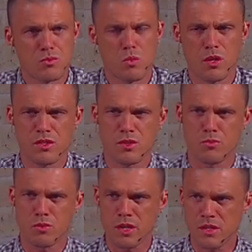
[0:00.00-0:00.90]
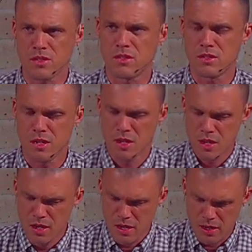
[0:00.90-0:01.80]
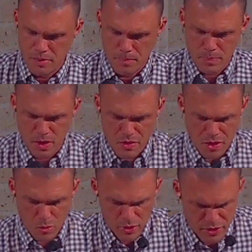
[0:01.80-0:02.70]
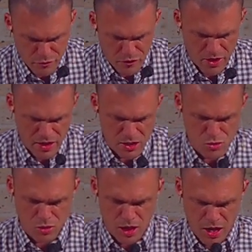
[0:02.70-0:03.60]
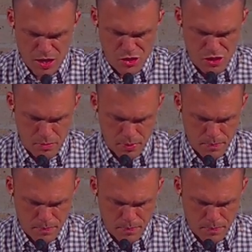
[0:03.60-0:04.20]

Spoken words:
What is the reason that we're in financial hardship?